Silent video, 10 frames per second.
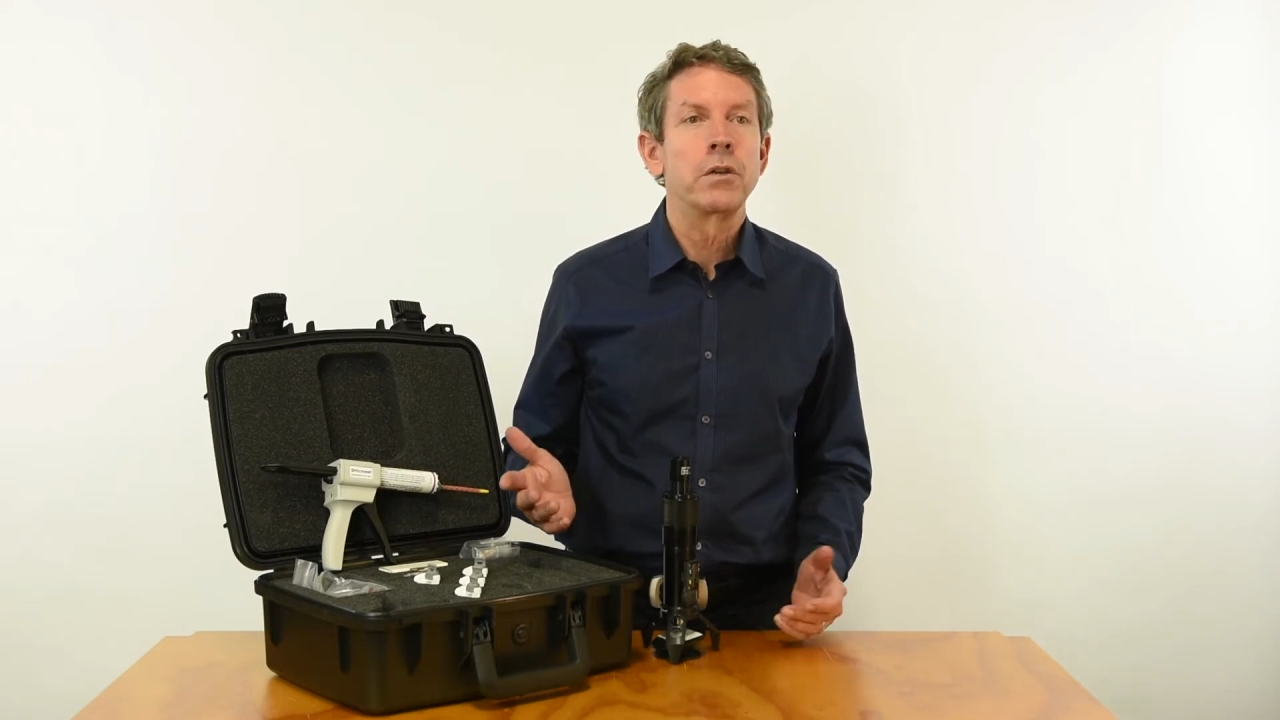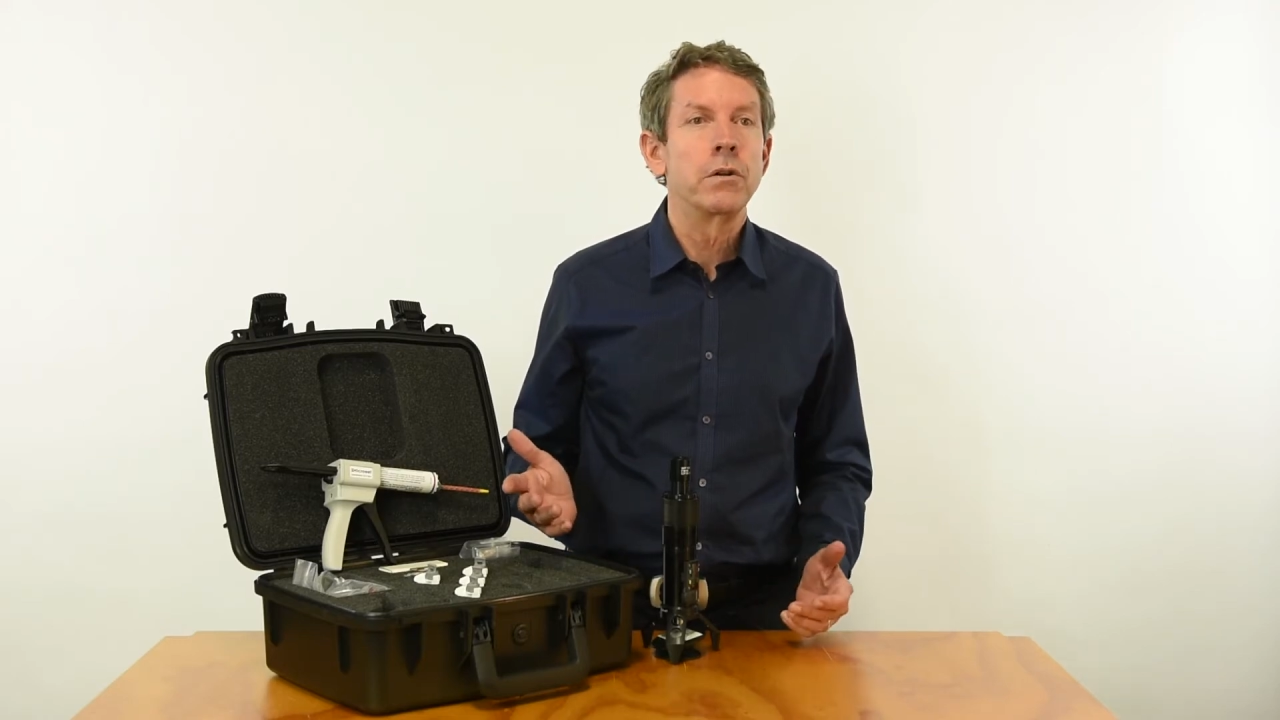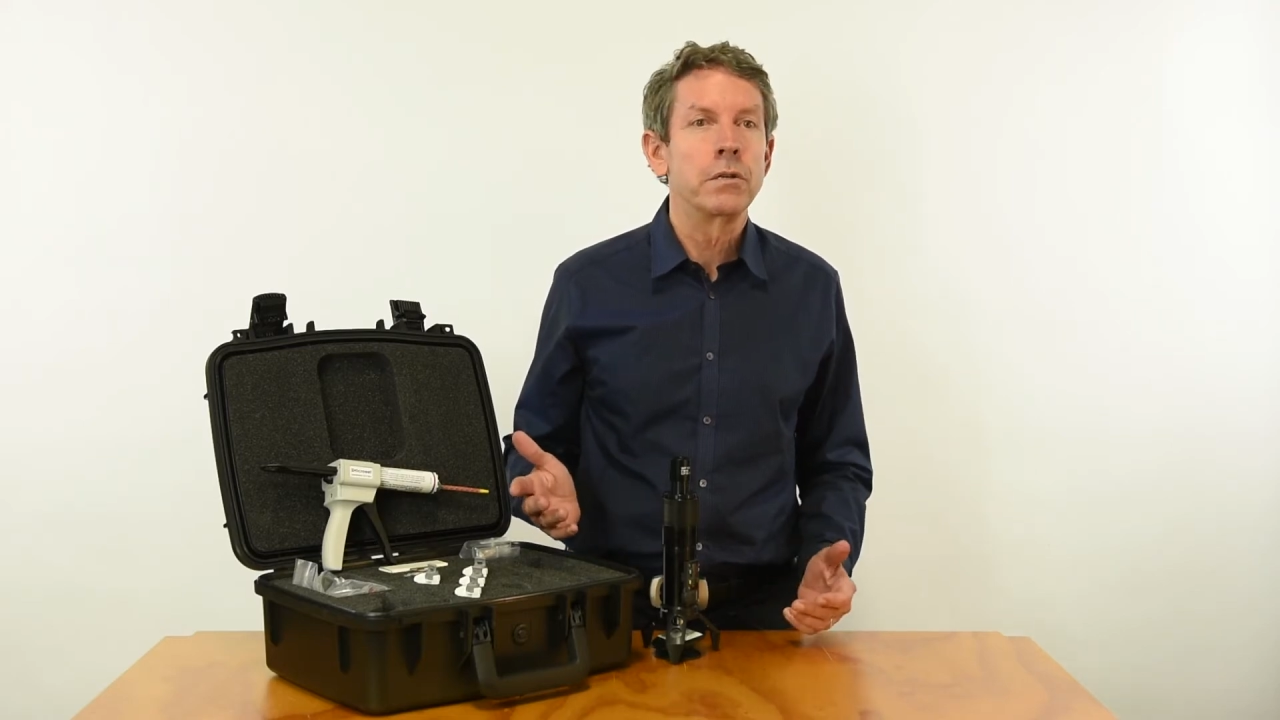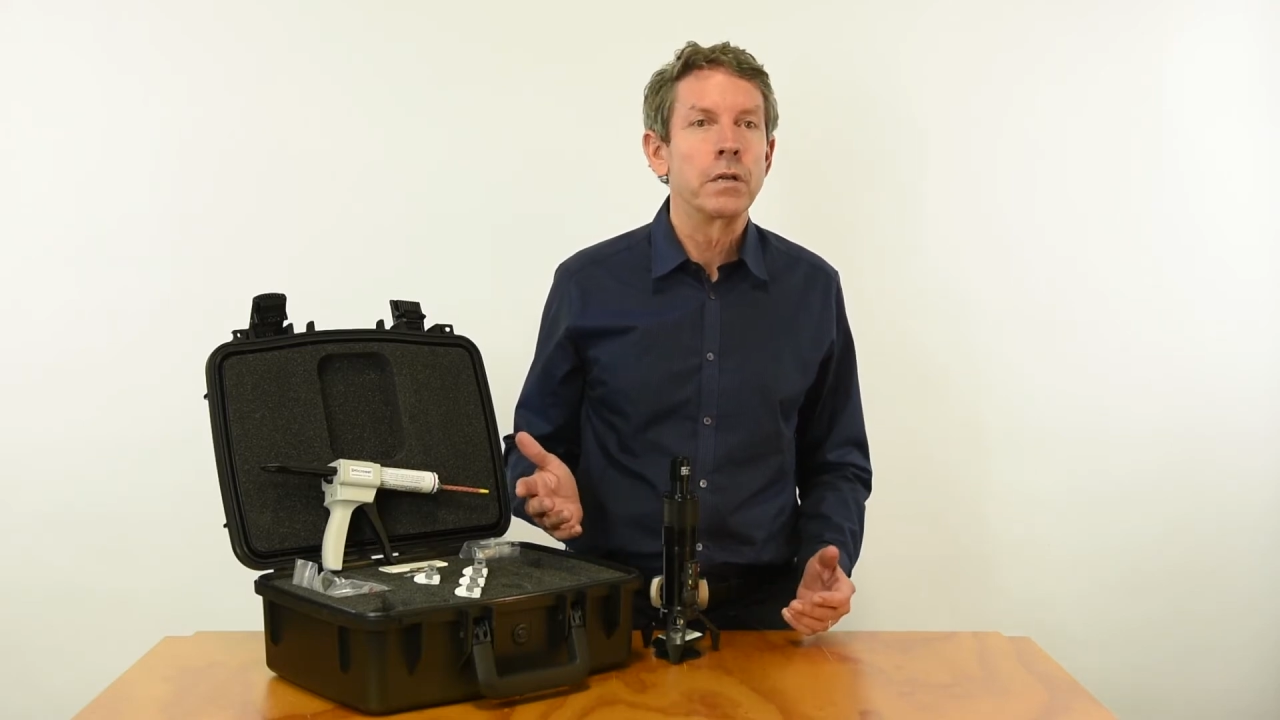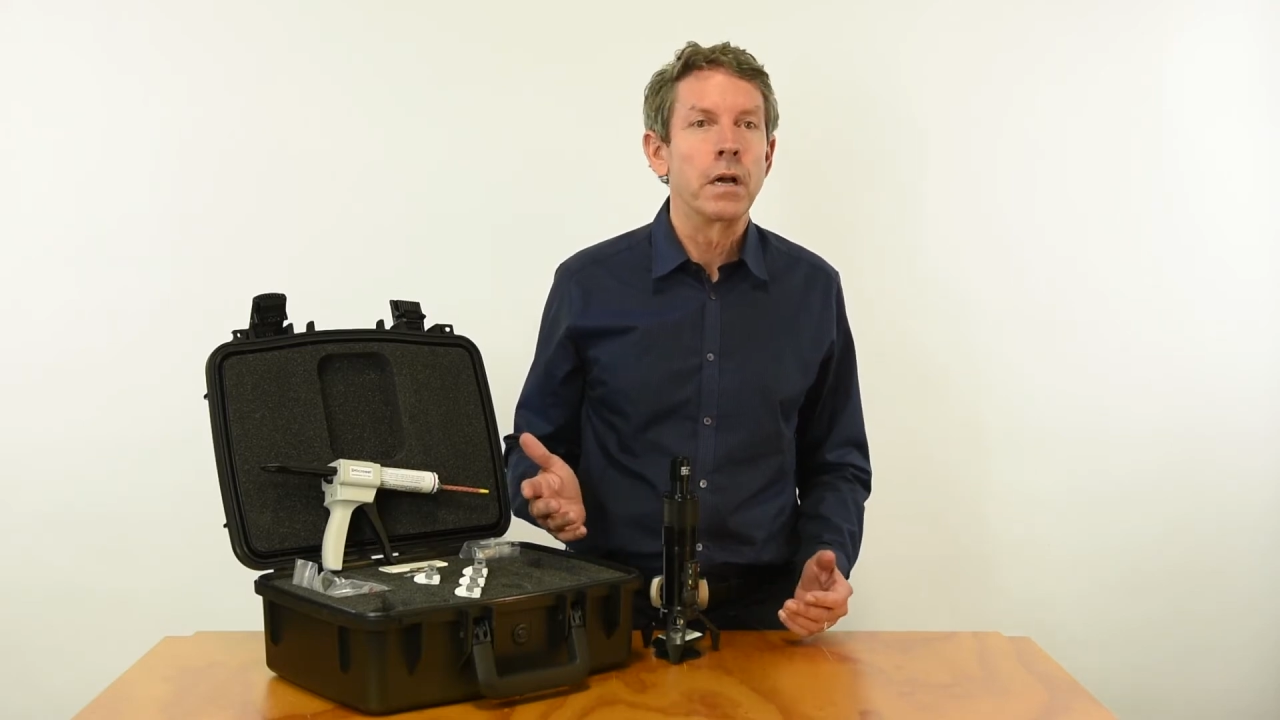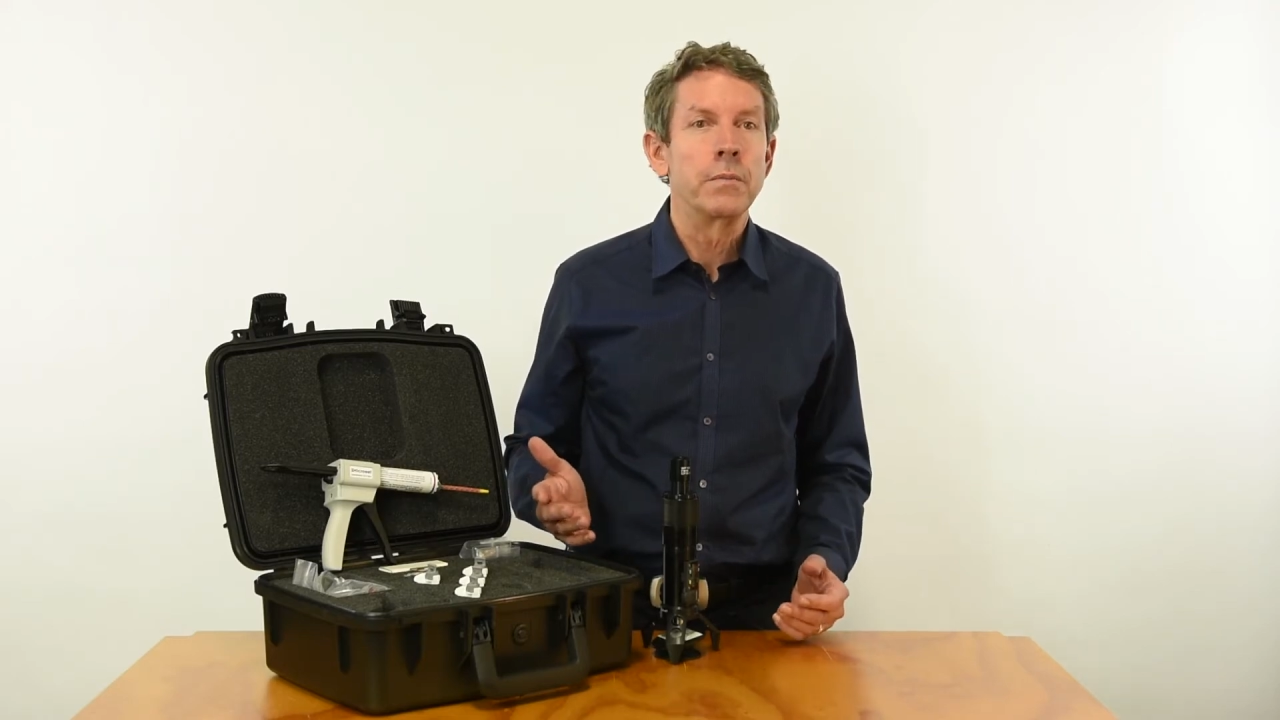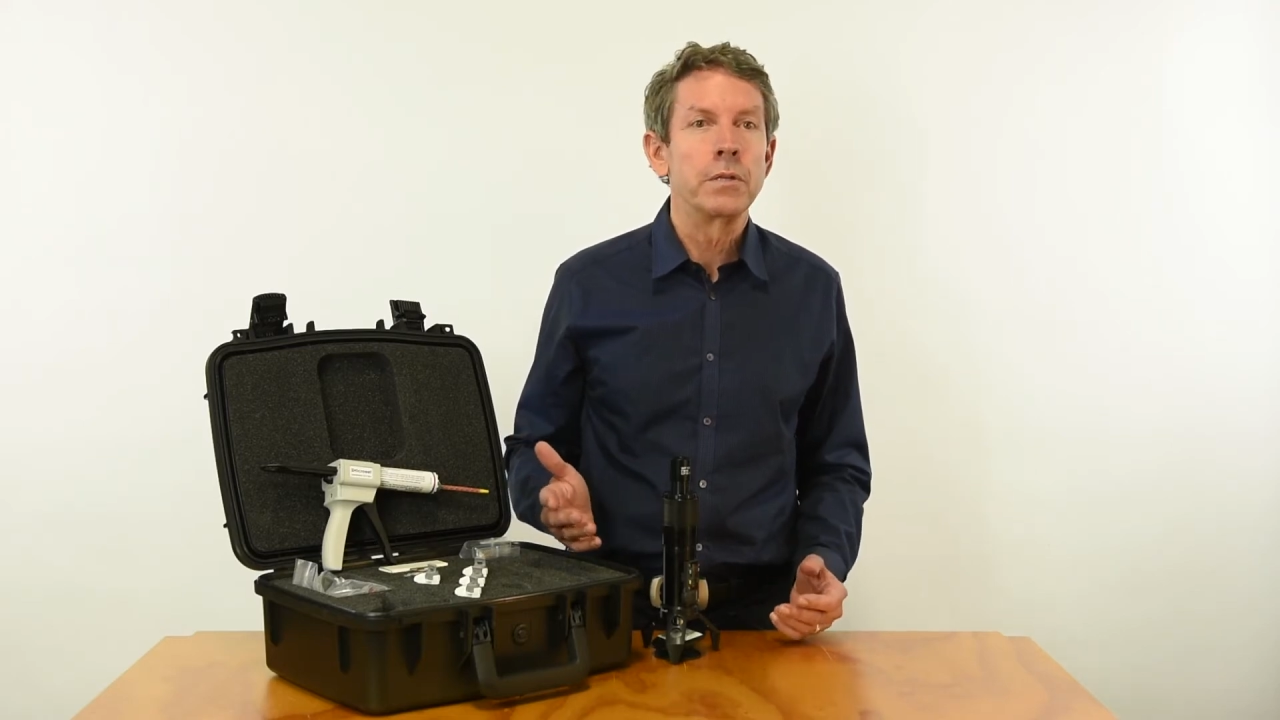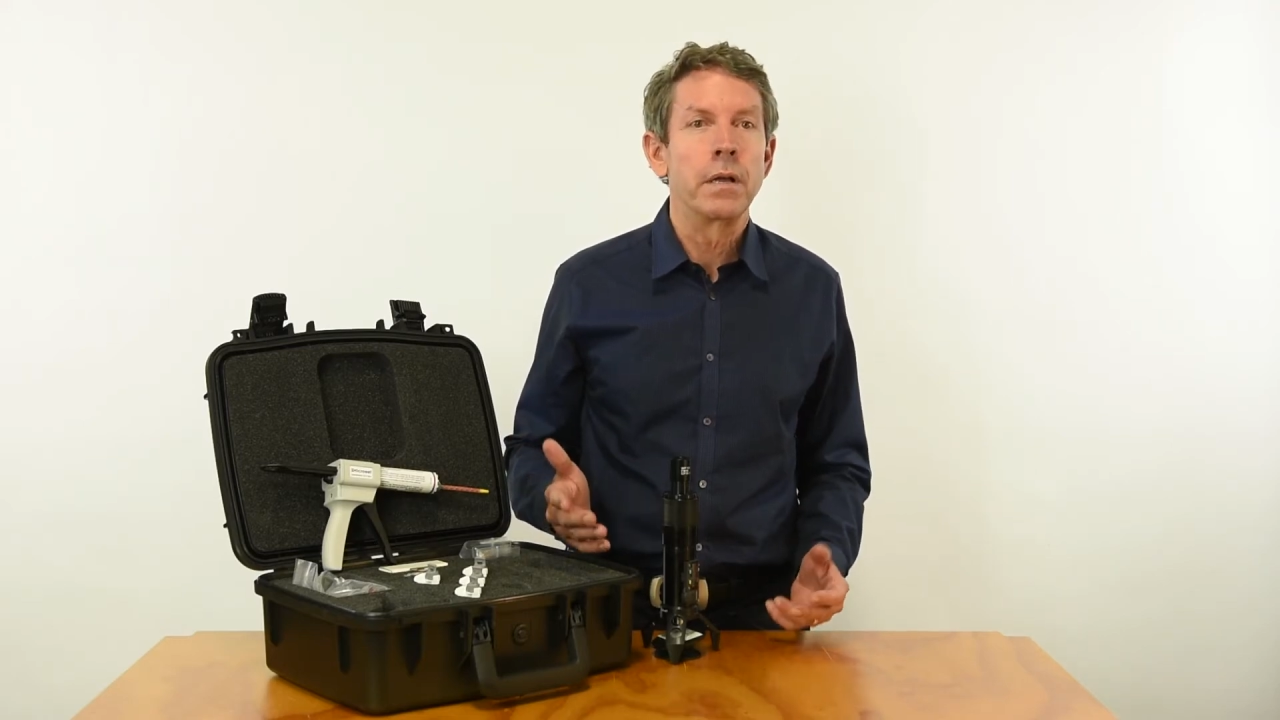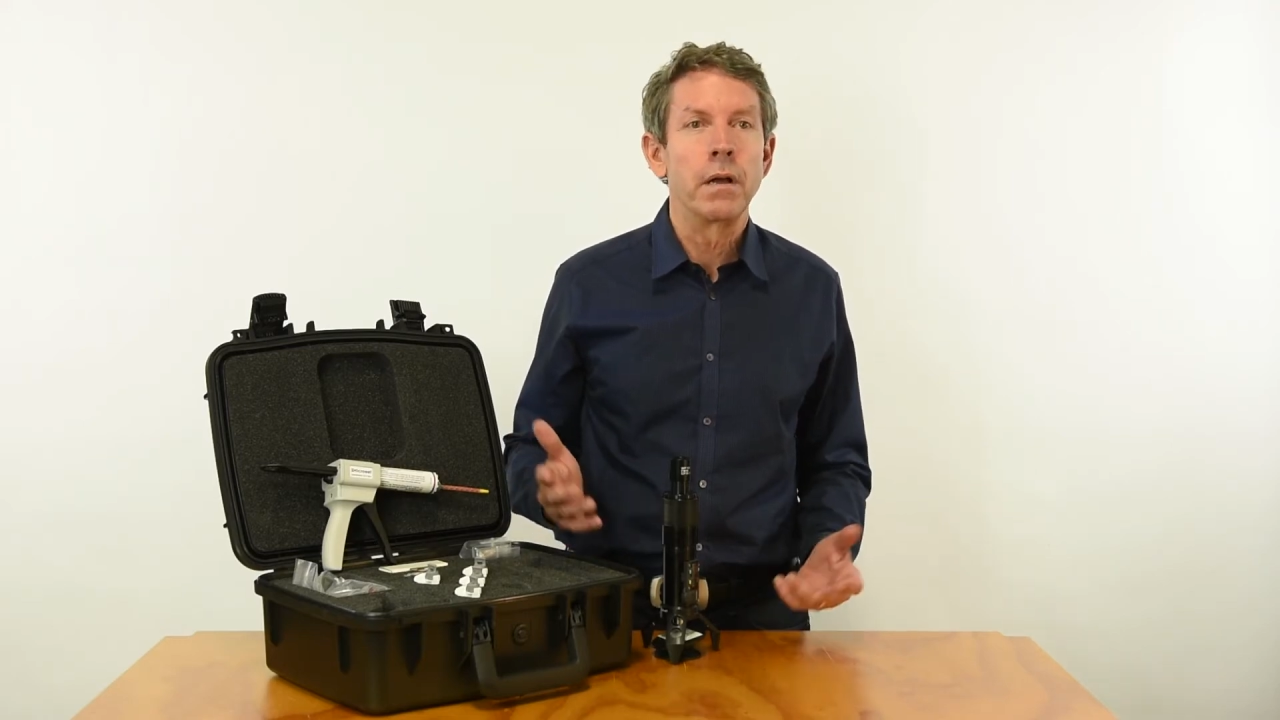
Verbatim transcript: and cure times,